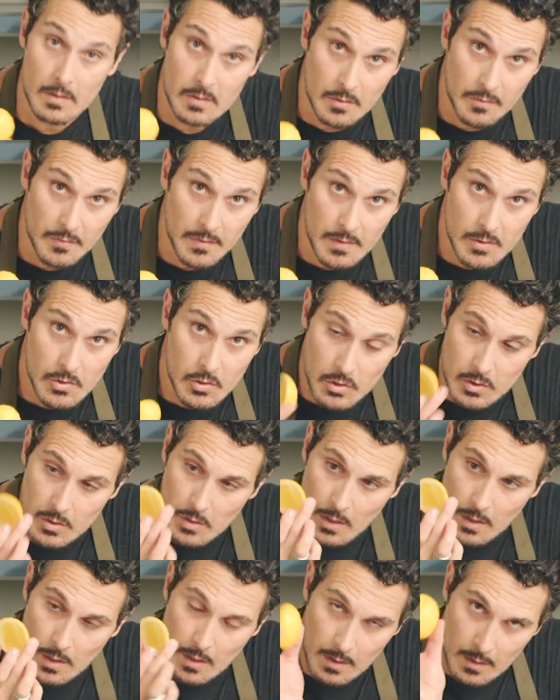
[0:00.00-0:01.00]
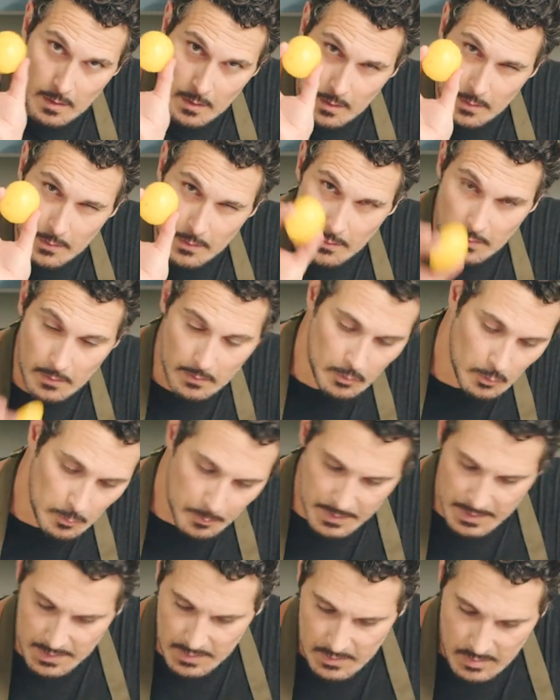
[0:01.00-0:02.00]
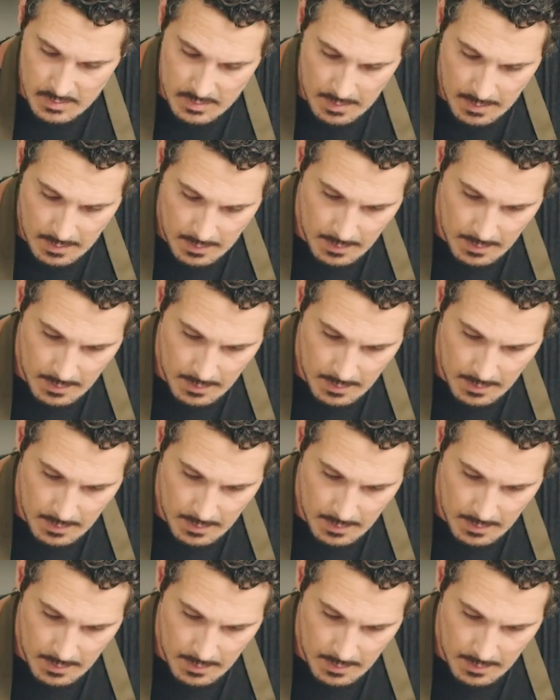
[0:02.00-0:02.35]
to finish, another little piece